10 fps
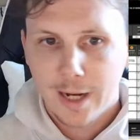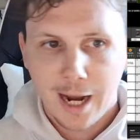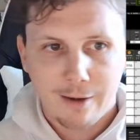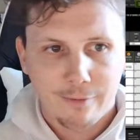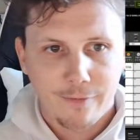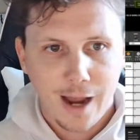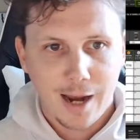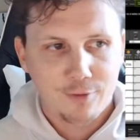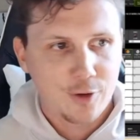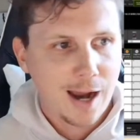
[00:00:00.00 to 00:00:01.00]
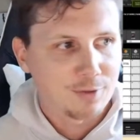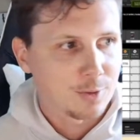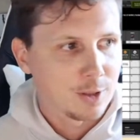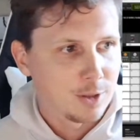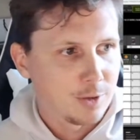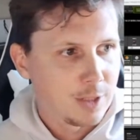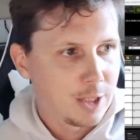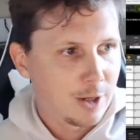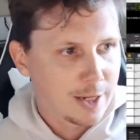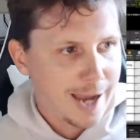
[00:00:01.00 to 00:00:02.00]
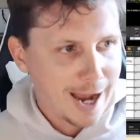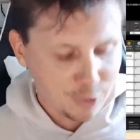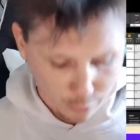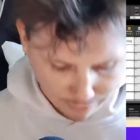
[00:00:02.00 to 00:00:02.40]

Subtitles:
got 5 drafts we're going to do here. A casual